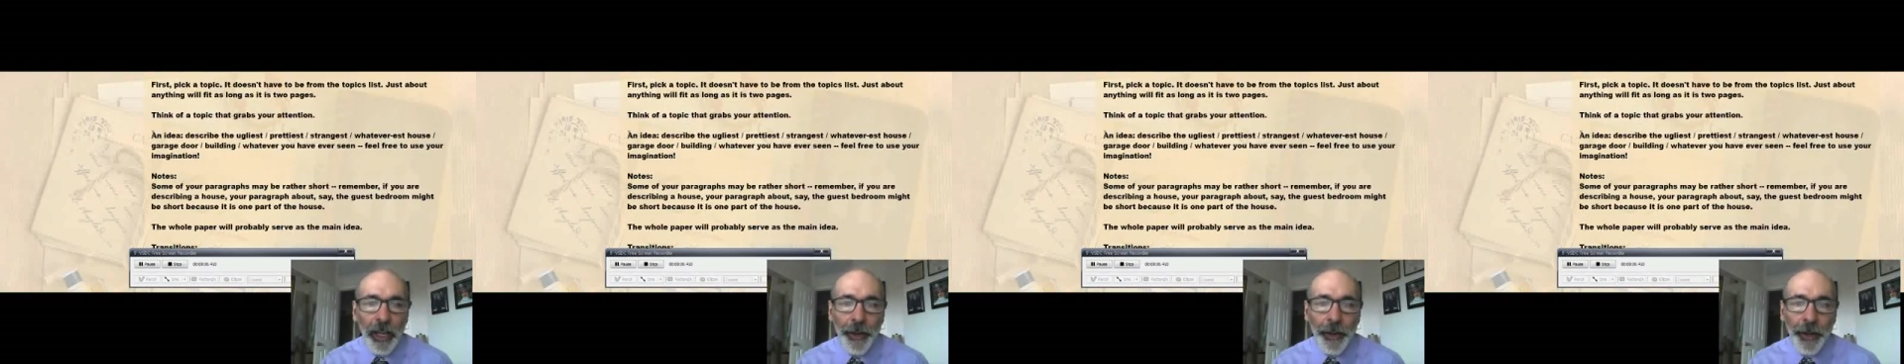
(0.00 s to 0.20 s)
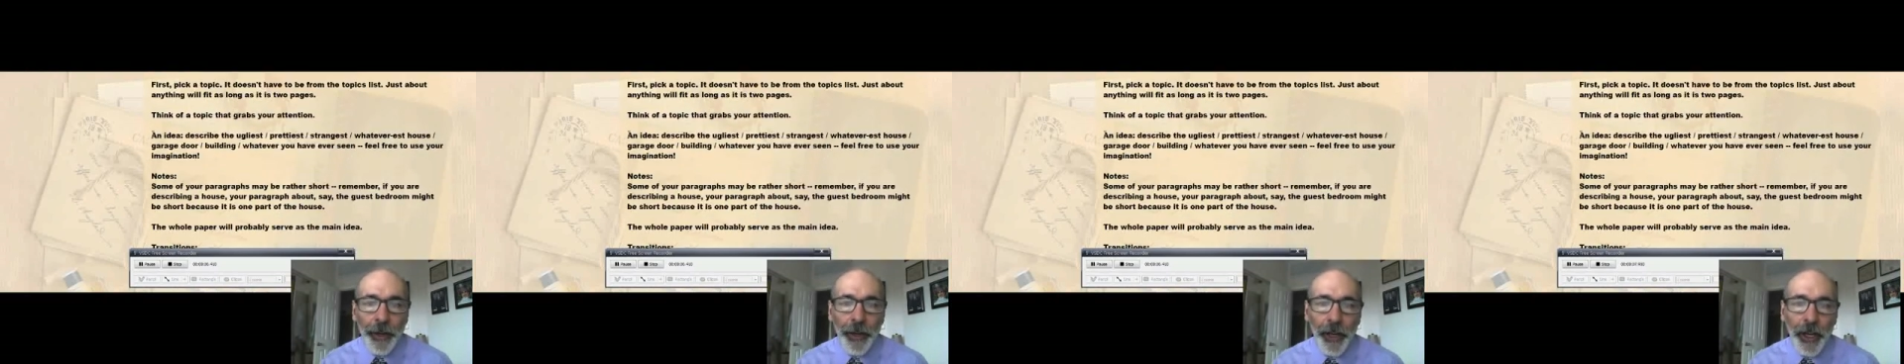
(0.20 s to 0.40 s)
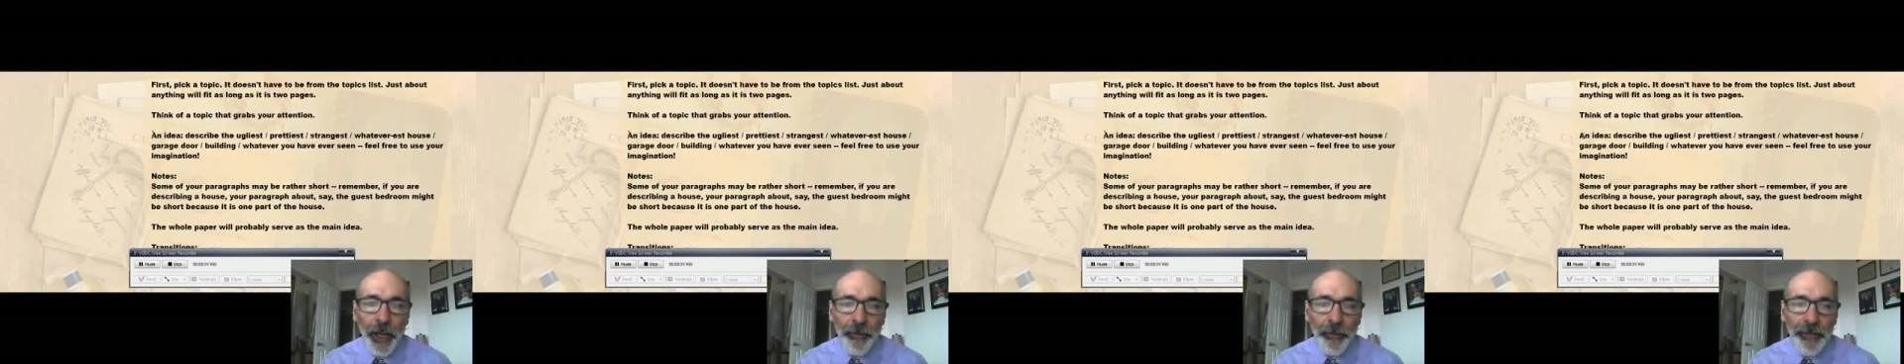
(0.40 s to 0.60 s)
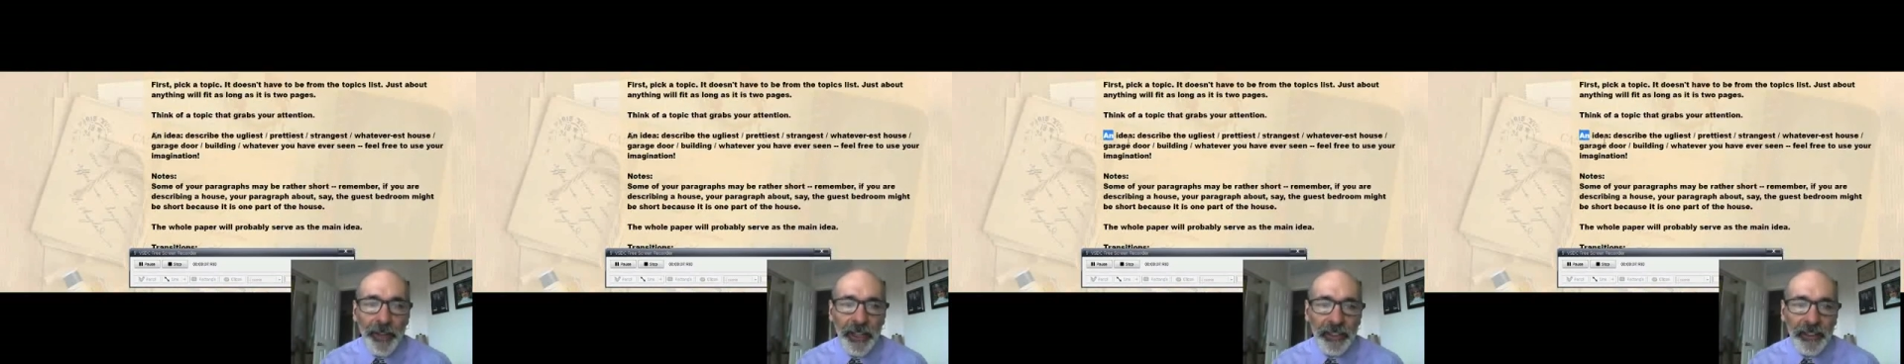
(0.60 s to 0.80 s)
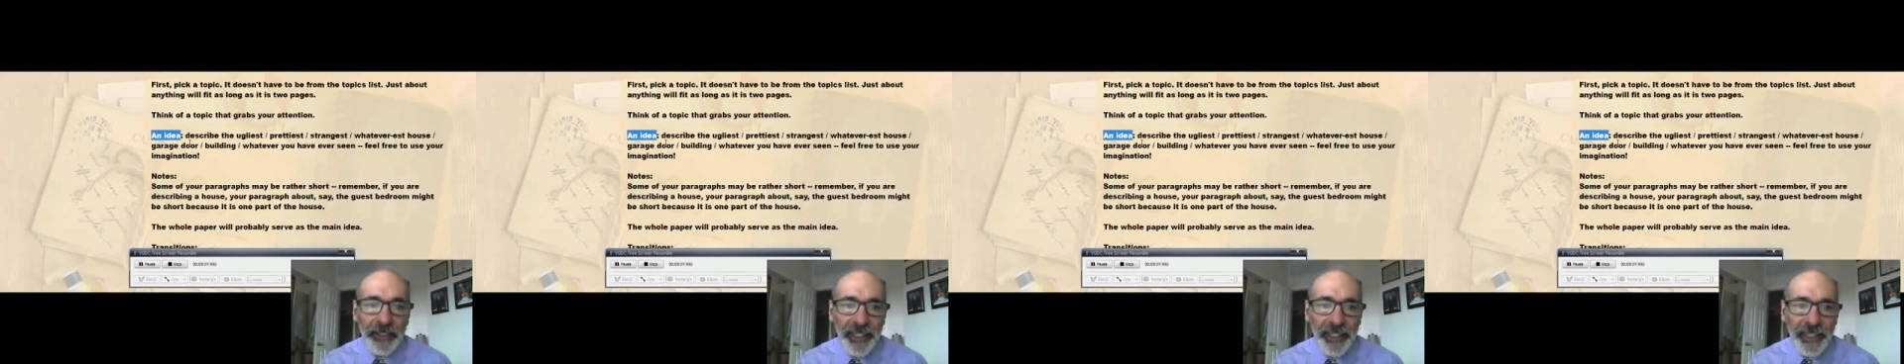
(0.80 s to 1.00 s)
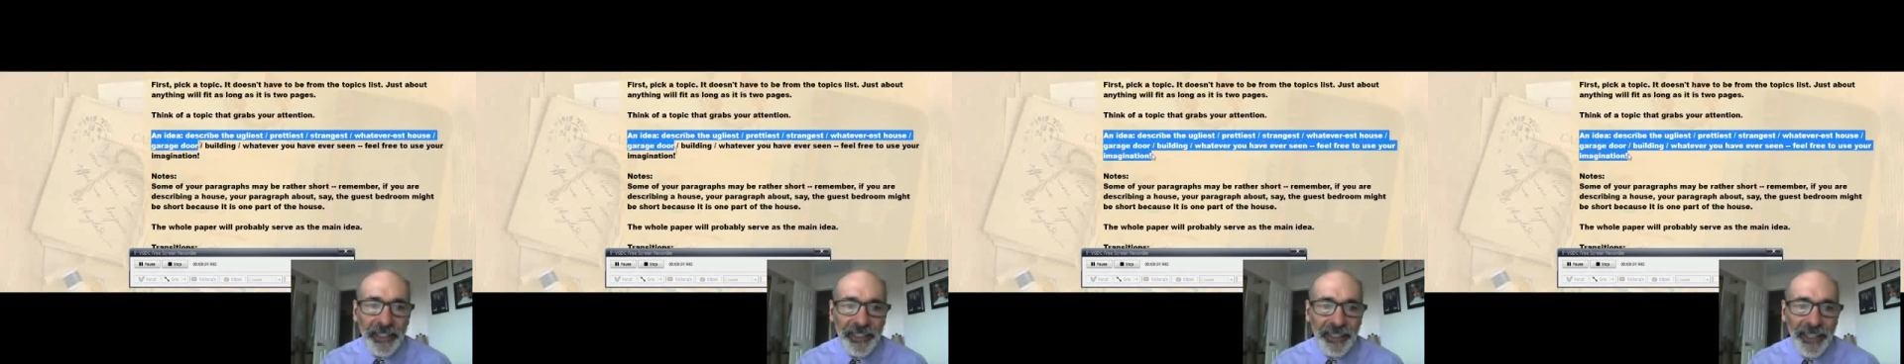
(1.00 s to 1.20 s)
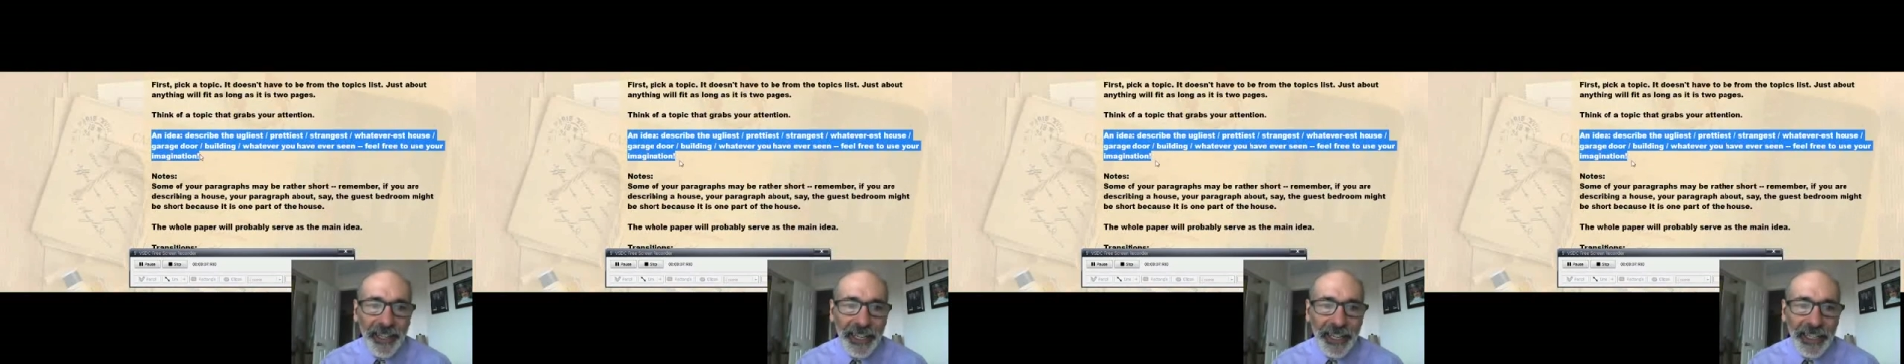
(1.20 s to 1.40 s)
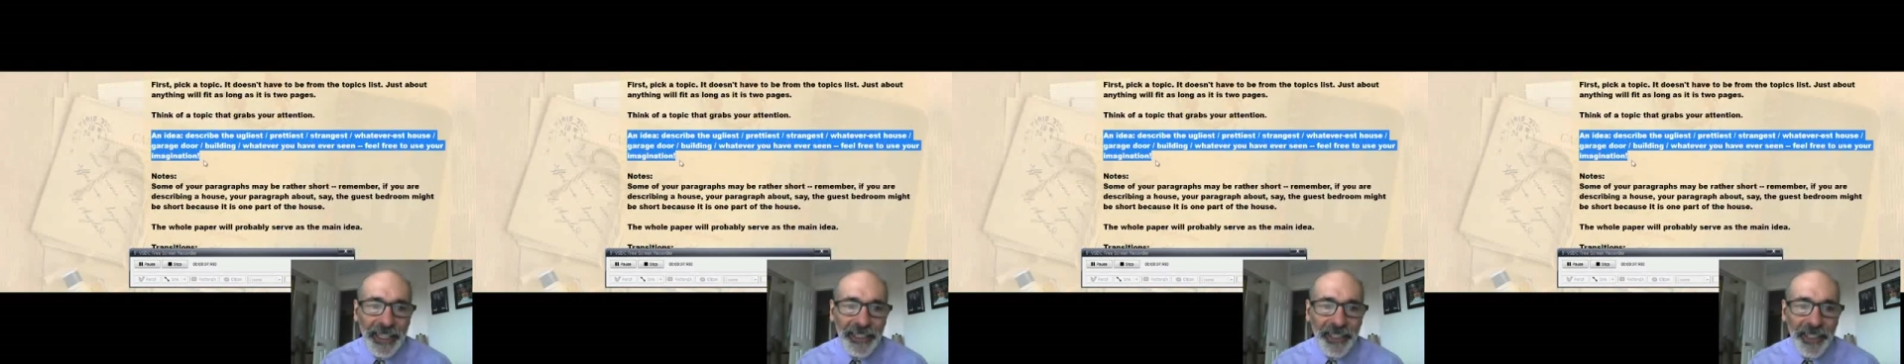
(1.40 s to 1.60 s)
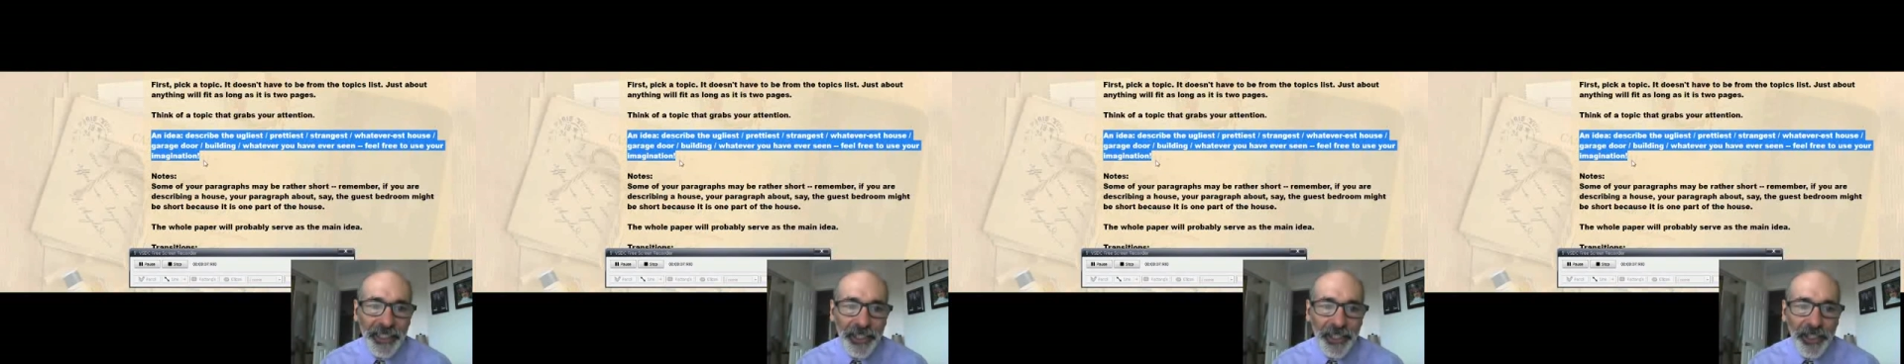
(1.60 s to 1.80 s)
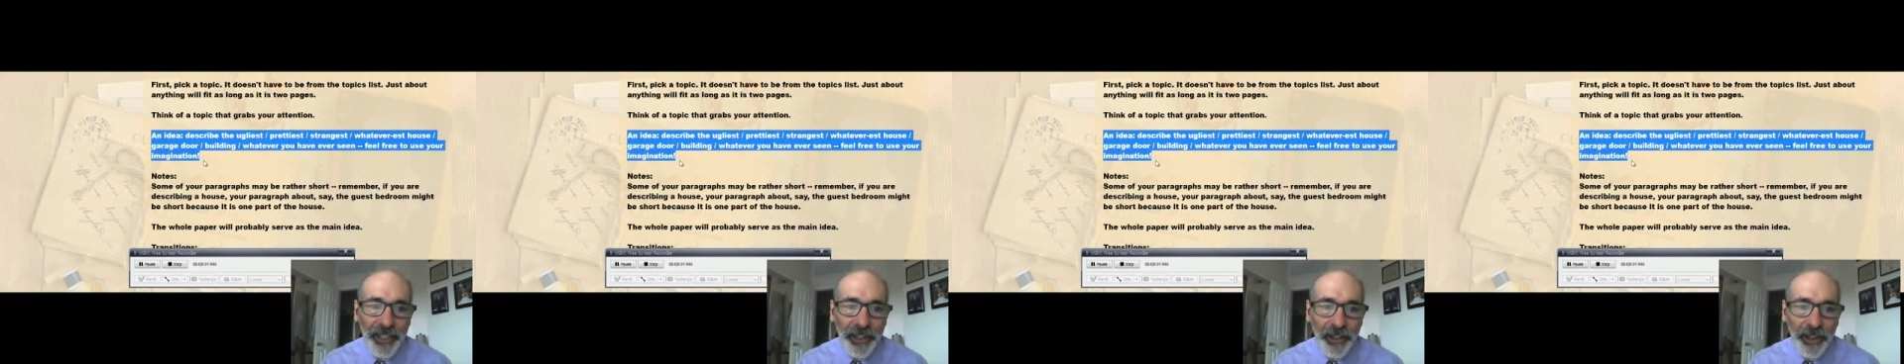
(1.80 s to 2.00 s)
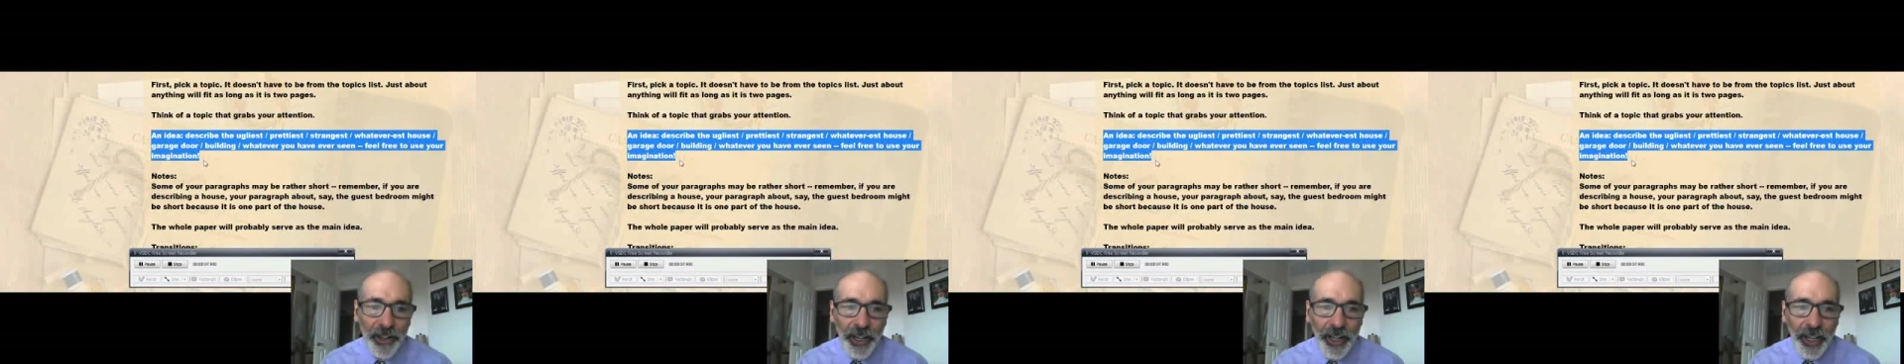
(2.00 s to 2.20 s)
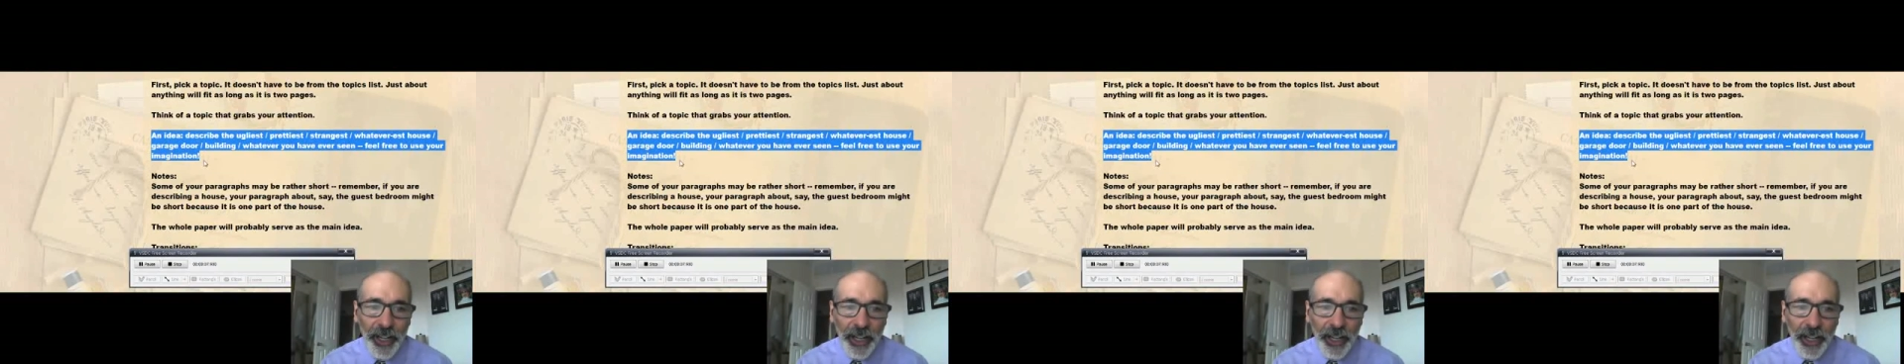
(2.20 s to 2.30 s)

about this idea here.